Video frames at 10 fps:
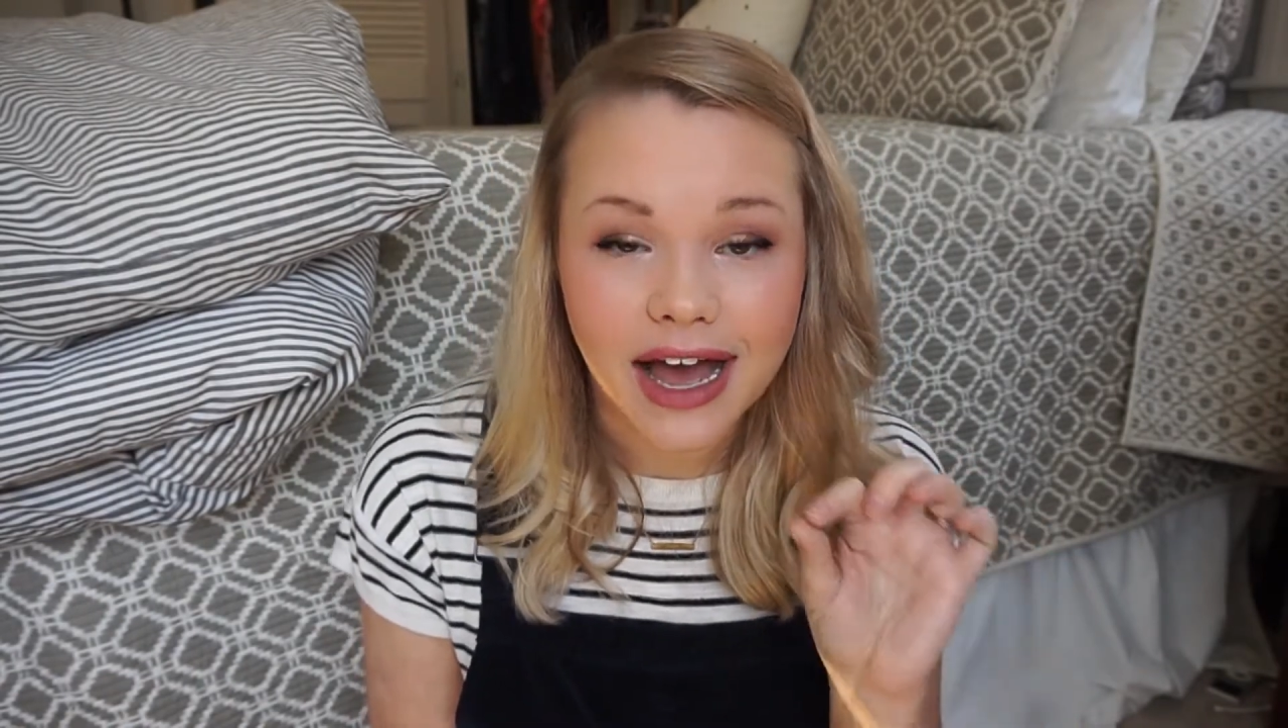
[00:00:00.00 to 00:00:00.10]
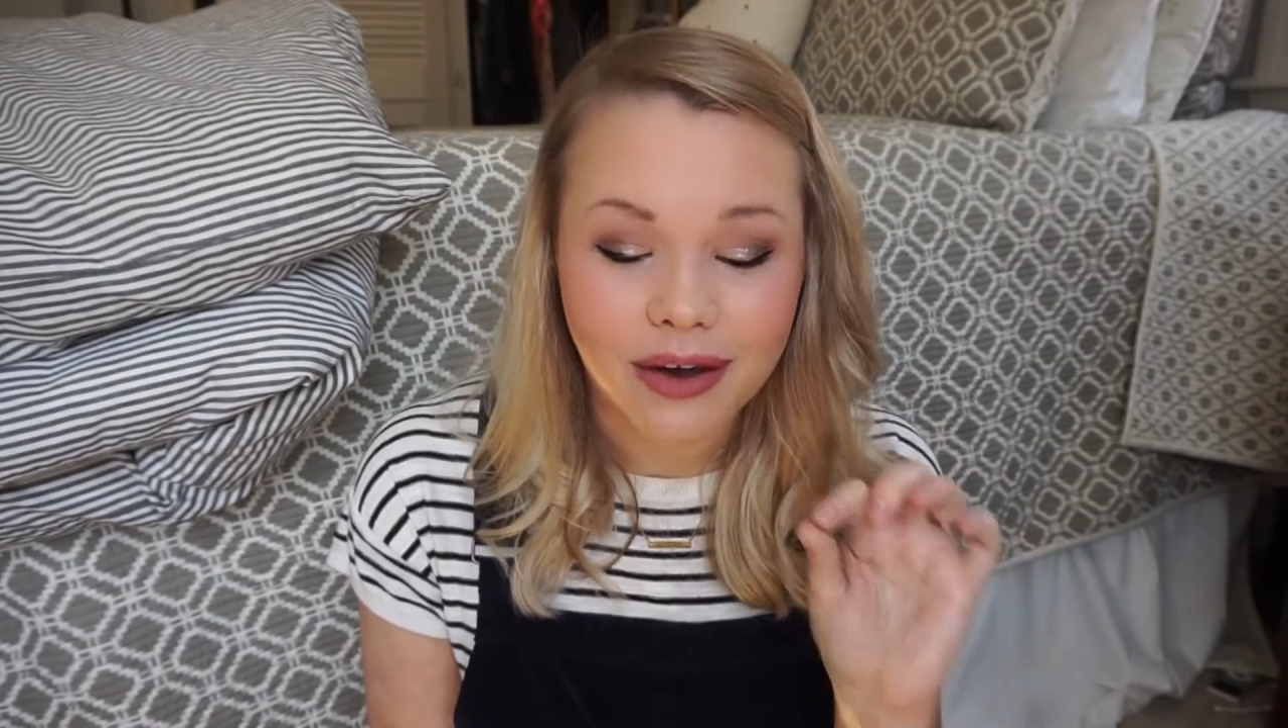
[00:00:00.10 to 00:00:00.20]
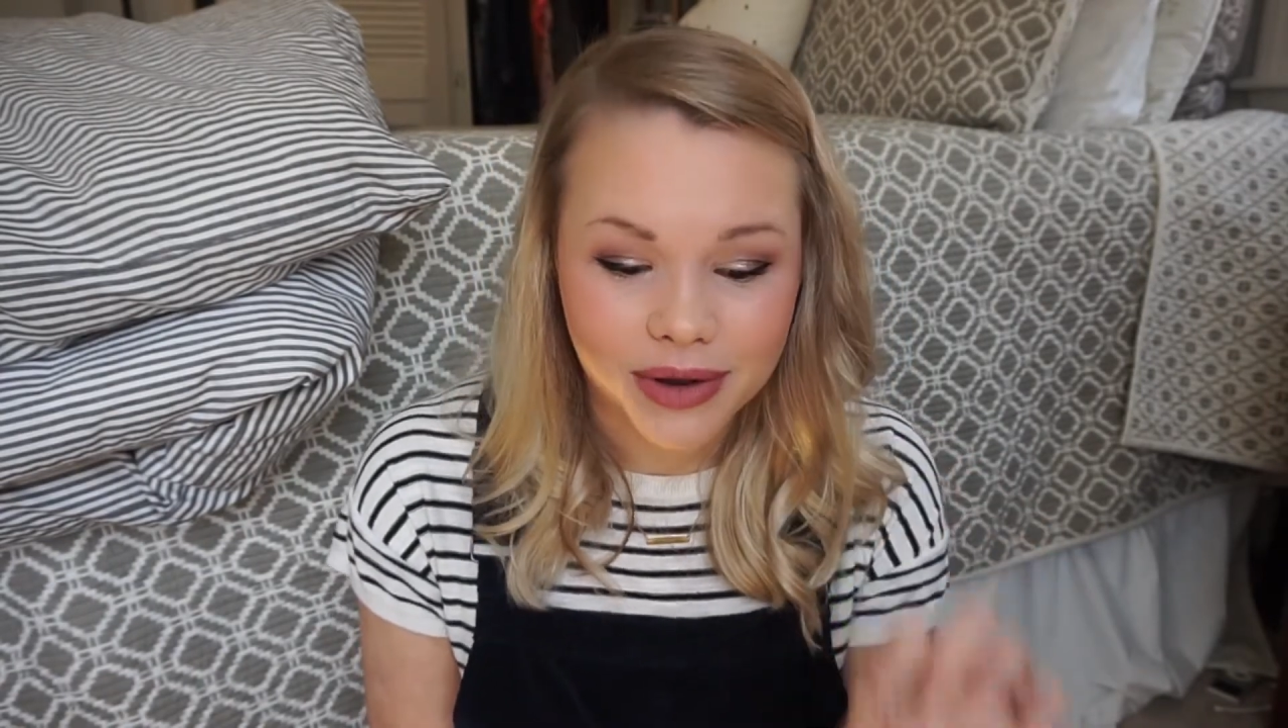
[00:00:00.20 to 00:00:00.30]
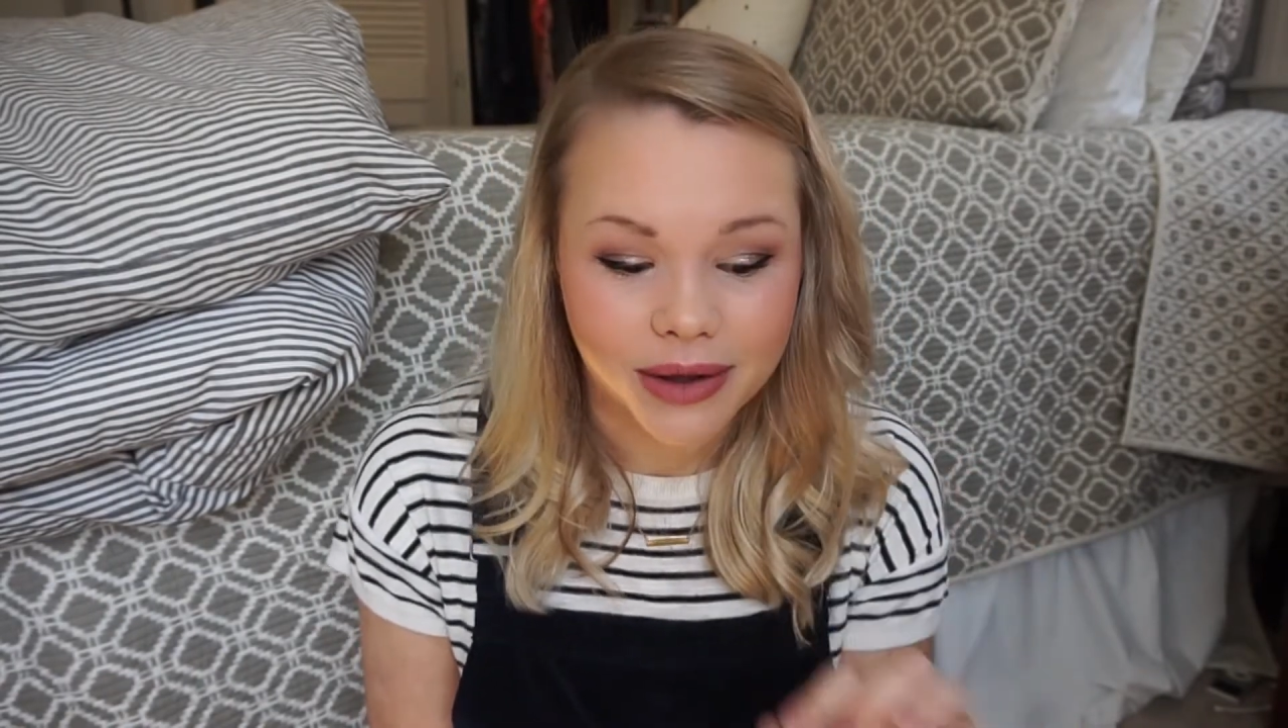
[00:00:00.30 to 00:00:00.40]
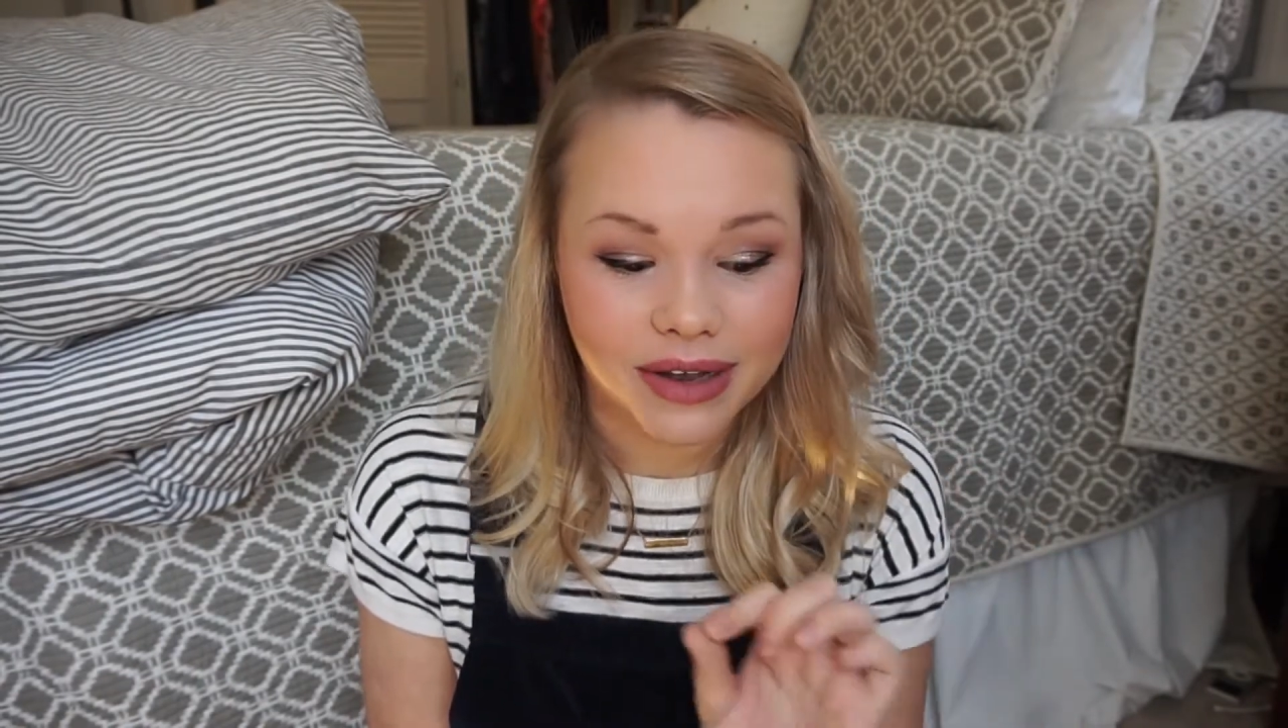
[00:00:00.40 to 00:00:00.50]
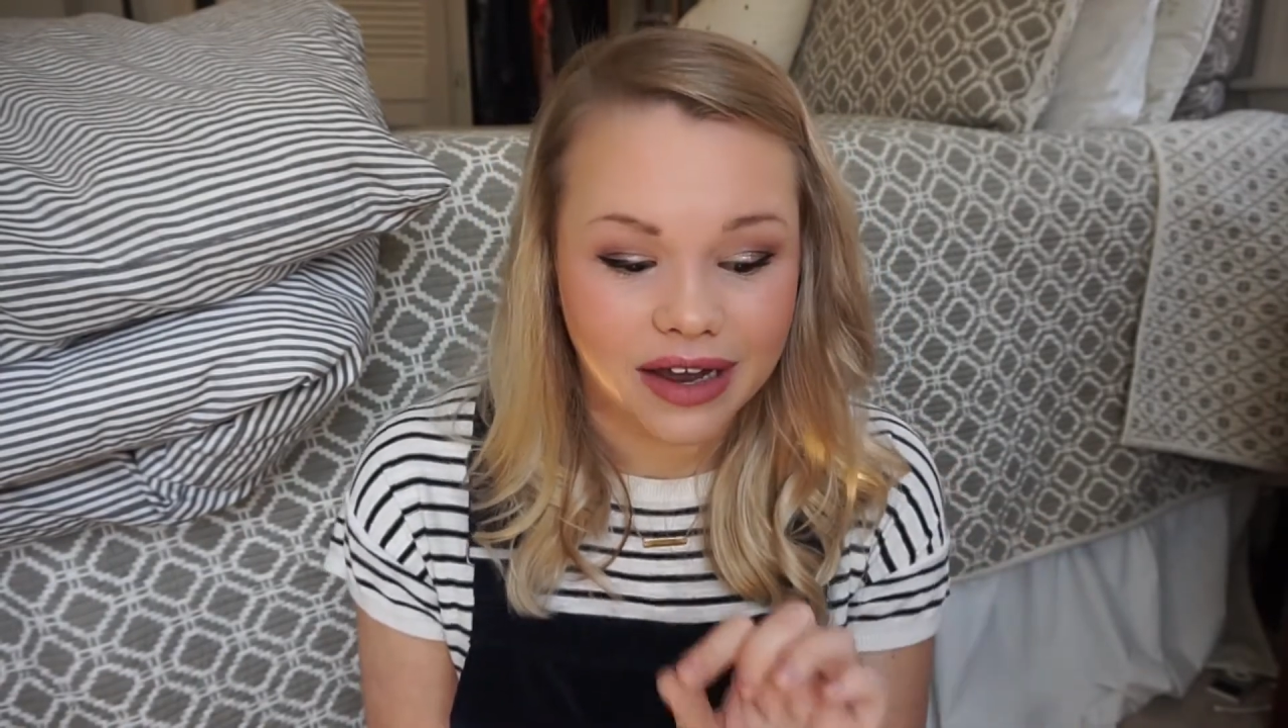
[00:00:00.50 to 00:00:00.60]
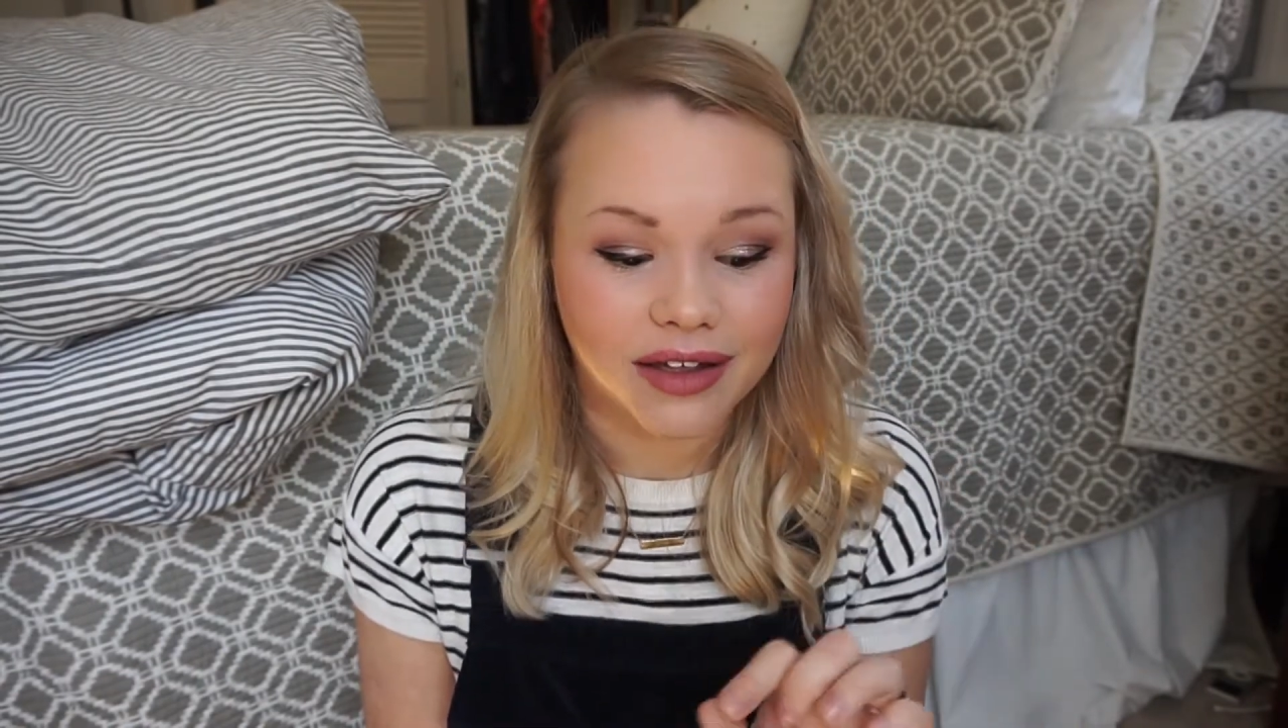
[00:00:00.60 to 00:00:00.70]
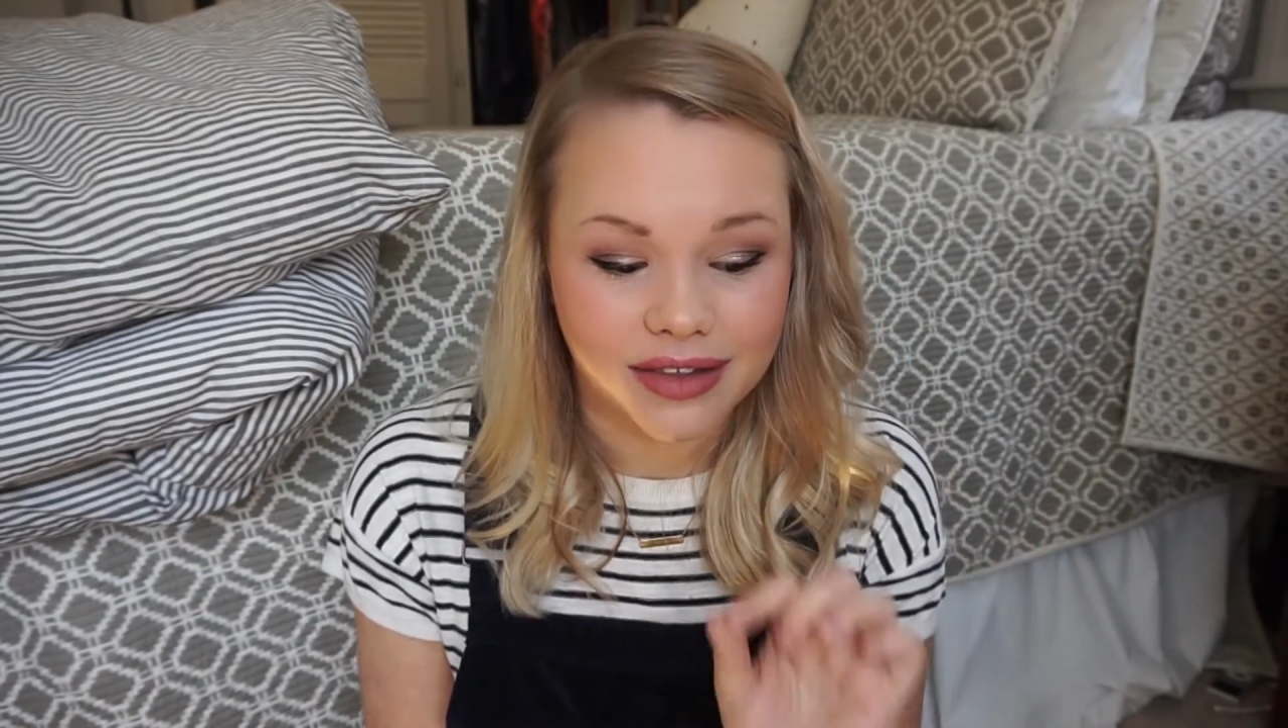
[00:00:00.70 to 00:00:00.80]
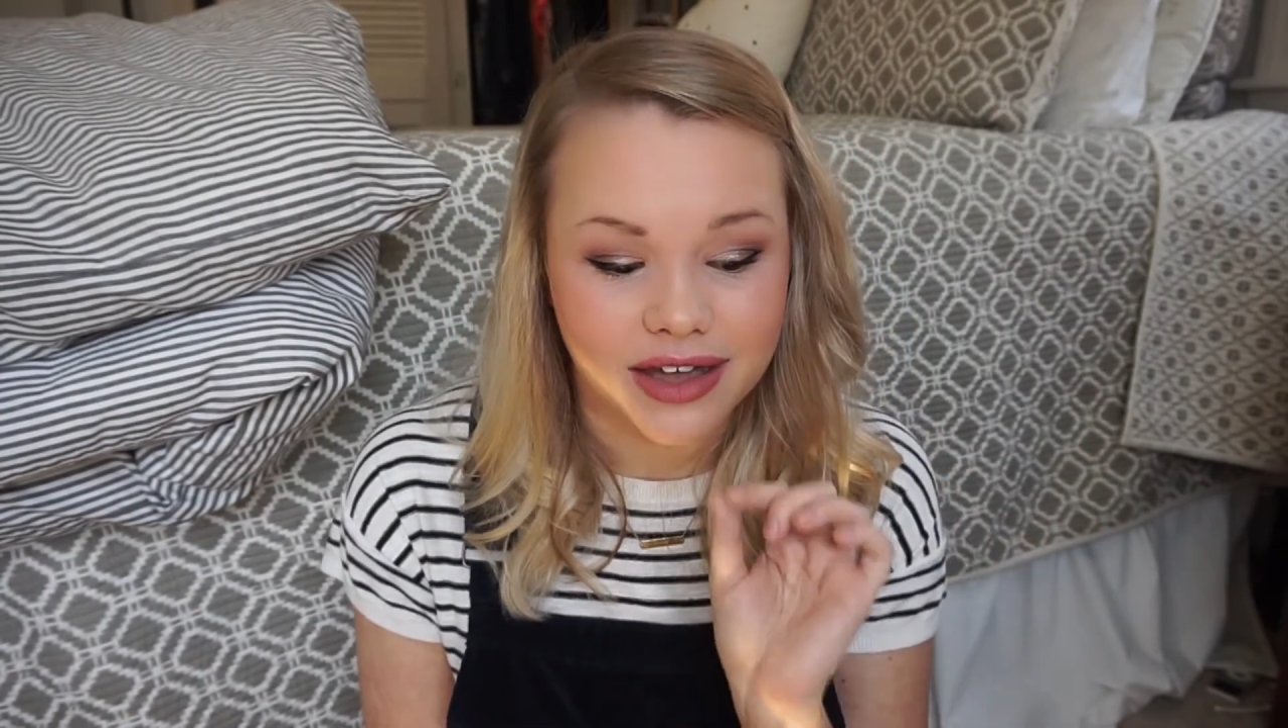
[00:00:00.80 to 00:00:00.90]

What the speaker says: when I went on